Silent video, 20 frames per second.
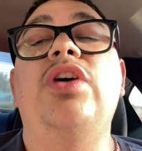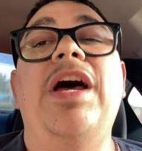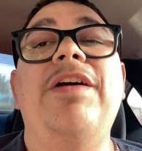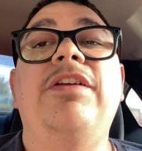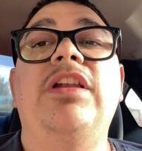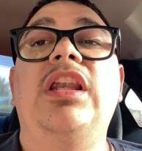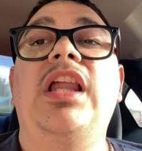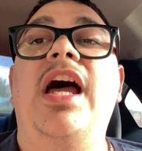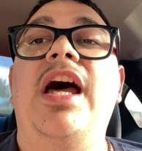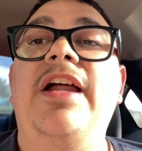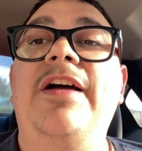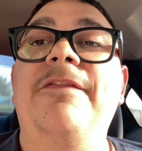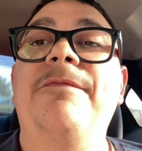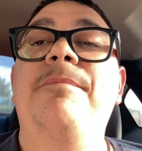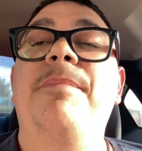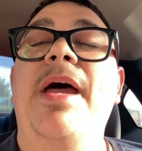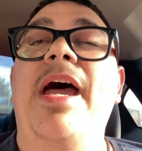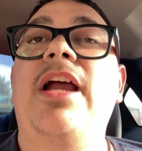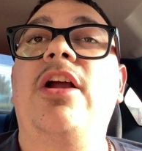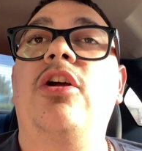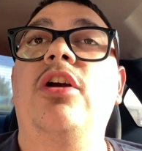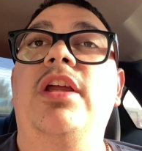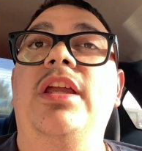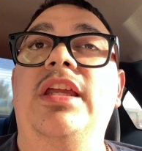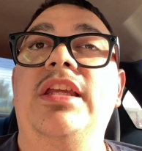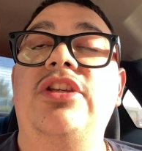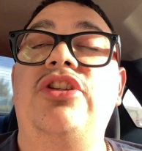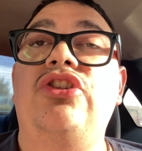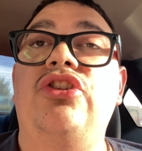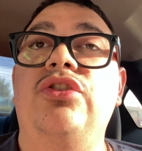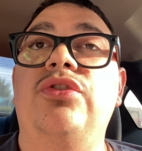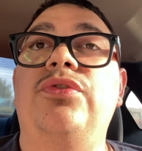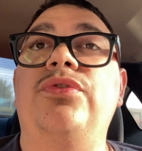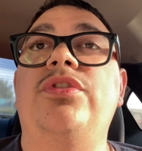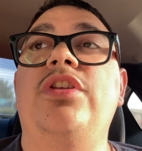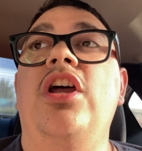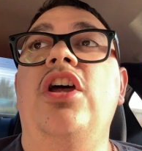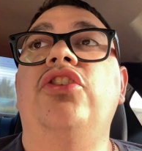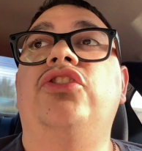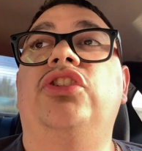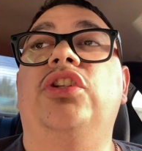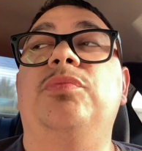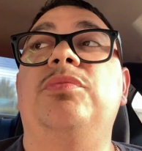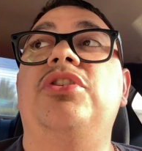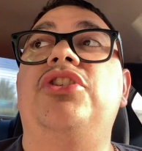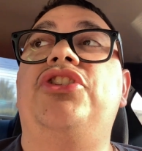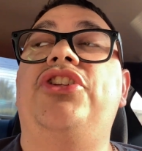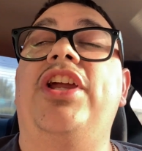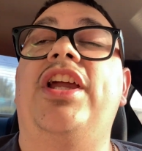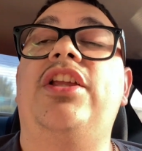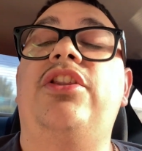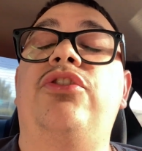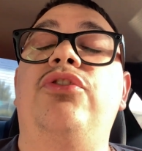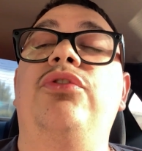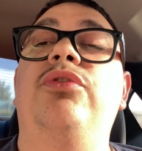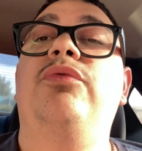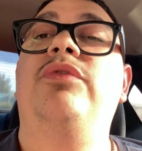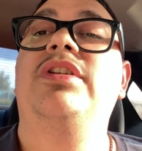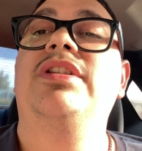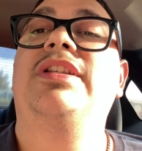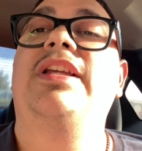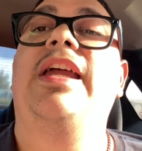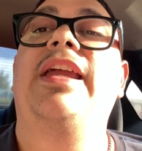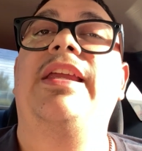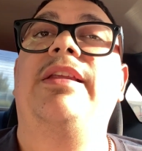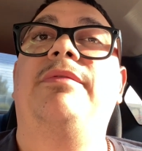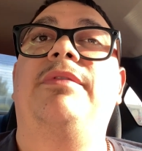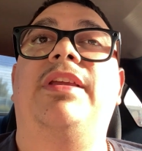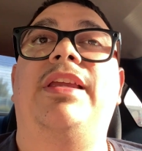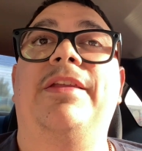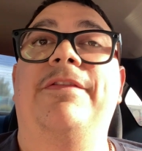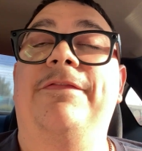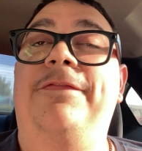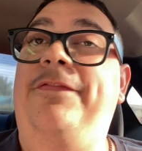have a lot of back issues. So I'm going to check through the ones I can